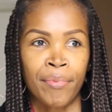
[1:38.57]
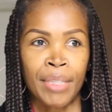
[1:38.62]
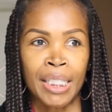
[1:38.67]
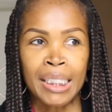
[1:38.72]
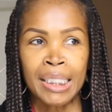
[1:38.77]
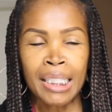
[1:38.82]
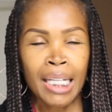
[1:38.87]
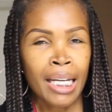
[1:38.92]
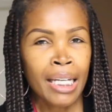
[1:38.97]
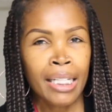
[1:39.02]

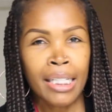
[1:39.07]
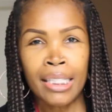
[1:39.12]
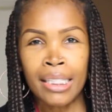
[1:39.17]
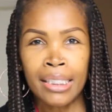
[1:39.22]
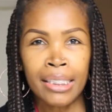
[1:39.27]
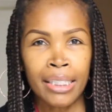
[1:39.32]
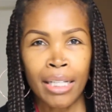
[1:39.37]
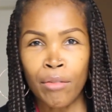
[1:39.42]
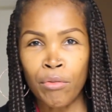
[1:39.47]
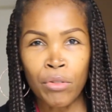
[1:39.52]
It's kind of
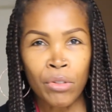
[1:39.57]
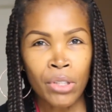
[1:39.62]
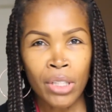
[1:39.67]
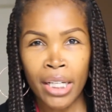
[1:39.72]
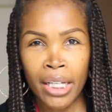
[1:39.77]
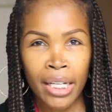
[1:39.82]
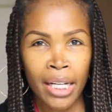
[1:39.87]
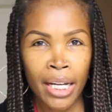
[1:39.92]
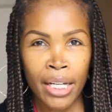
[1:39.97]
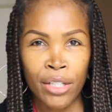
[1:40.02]
the devil
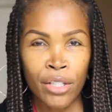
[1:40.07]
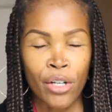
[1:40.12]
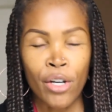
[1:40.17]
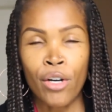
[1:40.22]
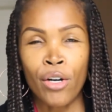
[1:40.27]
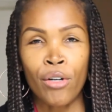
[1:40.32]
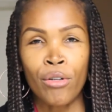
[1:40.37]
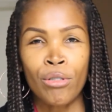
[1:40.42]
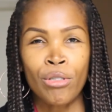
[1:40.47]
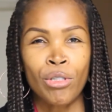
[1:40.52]
that I
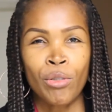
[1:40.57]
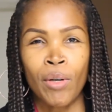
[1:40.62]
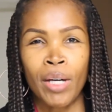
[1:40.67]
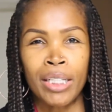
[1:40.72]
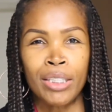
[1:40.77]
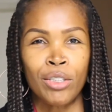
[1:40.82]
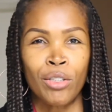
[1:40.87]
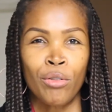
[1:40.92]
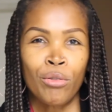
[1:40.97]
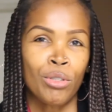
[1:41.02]
know, so
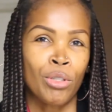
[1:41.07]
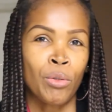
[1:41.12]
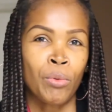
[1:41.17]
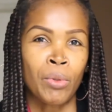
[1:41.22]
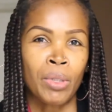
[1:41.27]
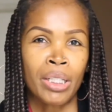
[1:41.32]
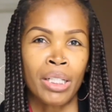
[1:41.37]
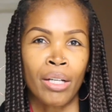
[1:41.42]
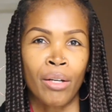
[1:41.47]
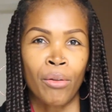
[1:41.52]
I don't know
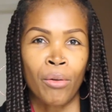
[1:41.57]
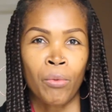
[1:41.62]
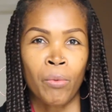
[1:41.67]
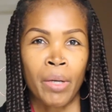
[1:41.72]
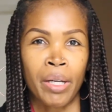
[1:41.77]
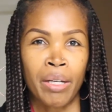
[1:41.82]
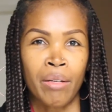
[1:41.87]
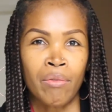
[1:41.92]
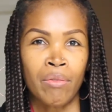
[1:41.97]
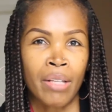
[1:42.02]
any other
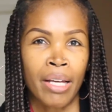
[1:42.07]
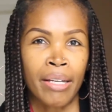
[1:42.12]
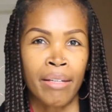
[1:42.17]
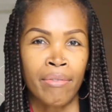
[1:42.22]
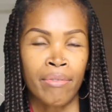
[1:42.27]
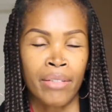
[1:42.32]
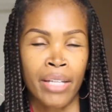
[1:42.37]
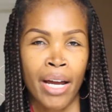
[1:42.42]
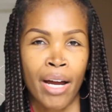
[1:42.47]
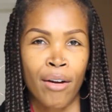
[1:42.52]
way of
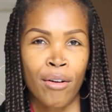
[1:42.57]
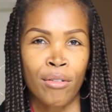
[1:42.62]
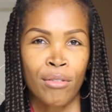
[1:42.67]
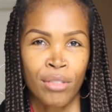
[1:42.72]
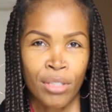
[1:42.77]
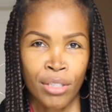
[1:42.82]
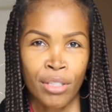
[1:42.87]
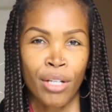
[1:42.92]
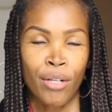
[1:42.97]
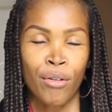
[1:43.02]
life now.
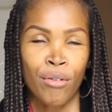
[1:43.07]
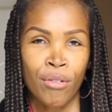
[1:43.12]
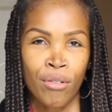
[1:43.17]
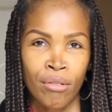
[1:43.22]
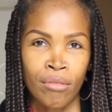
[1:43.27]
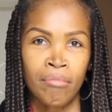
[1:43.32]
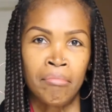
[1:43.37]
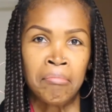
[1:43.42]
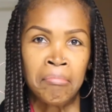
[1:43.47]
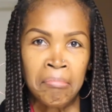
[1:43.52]
So
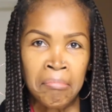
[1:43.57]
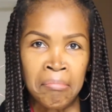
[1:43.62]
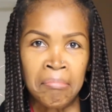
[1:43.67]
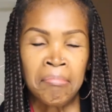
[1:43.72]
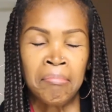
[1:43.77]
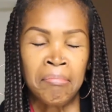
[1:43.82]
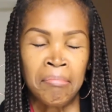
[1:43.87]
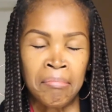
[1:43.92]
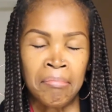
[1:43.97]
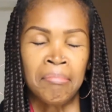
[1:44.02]

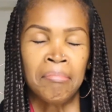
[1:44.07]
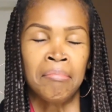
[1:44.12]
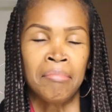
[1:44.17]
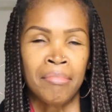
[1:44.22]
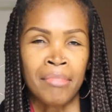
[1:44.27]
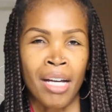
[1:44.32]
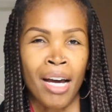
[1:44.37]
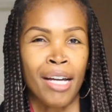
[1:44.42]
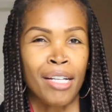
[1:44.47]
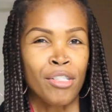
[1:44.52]

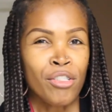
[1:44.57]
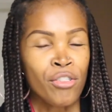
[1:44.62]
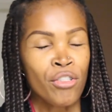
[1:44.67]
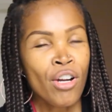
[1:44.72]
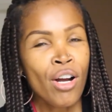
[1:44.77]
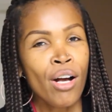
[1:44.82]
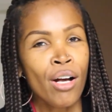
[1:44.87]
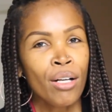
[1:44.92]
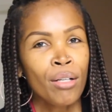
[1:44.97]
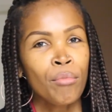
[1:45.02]
high
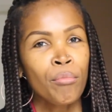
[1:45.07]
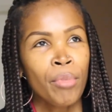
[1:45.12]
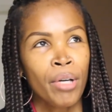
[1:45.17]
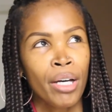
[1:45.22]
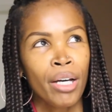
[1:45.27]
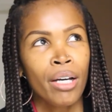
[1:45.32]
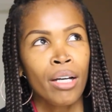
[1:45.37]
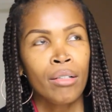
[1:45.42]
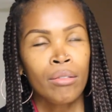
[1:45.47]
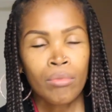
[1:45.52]
strung,
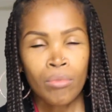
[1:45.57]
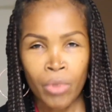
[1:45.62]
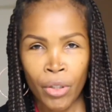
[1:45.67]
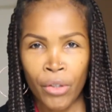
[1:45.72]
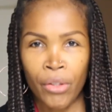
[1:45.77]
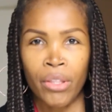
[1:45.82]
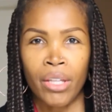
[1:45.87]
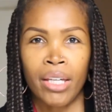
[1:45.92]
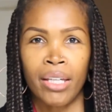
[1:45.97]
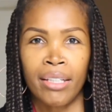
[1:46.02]
but
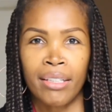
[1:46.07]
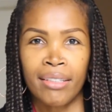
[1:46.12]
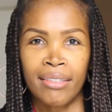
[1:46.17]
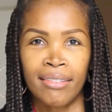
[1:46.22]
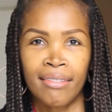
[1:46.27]
worth it.